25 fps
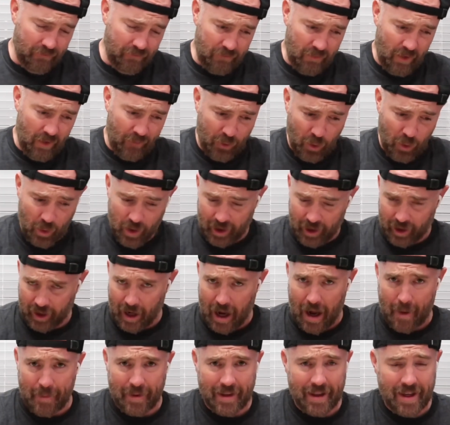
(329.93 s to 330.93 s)
if you want to
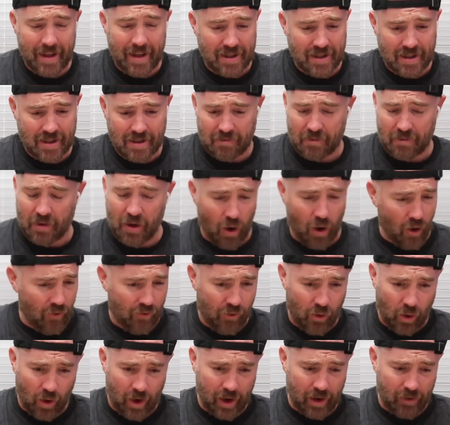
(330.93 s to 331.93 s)
copy this, go
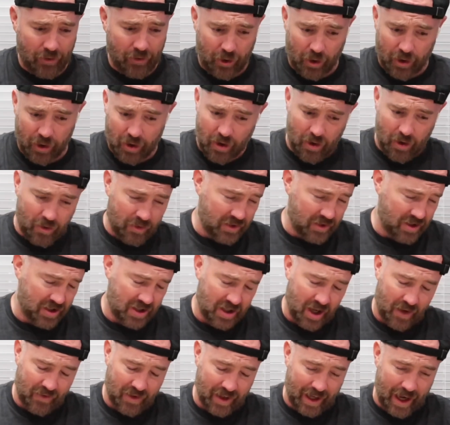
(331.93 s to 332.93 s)
for it. Throw your own
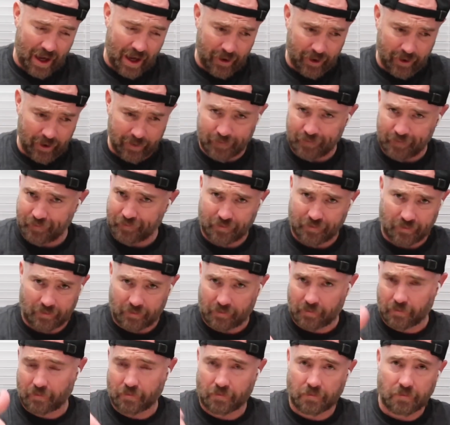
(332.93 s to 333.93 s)
stuff together.
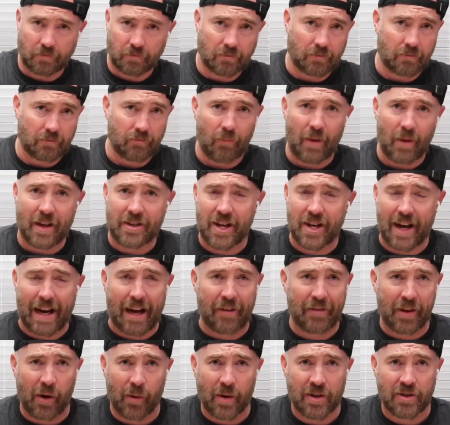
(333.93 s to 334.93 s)
Check
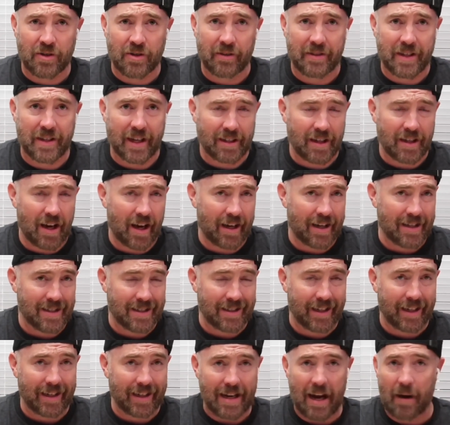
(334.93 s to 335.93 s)
out the original TikTok, is
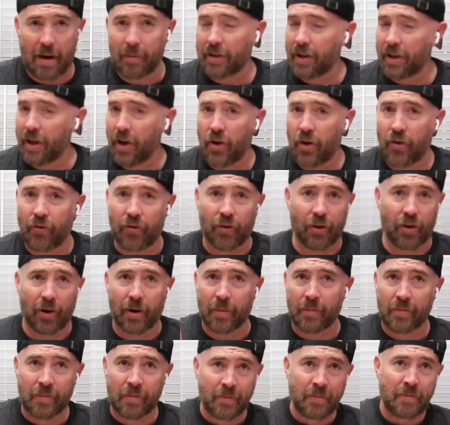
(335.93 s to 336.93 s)
linked down below
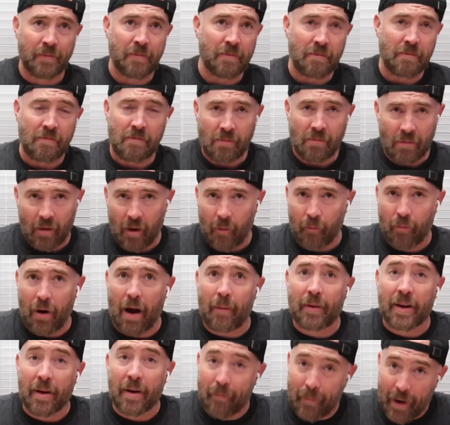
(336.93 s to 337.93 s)
for
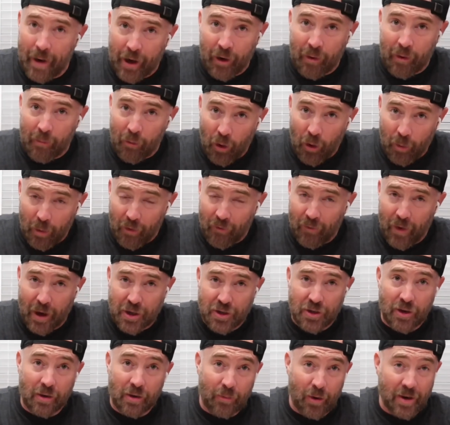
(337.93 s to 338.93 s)
probably a better, more
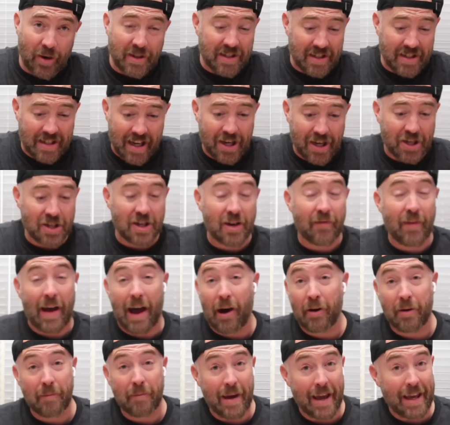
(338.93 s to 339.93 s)
professional presentation of
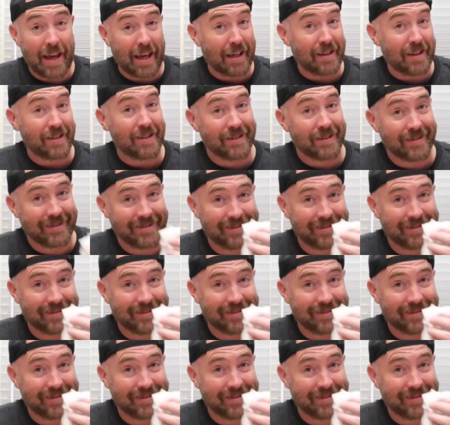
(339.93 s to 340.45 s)
how to make it.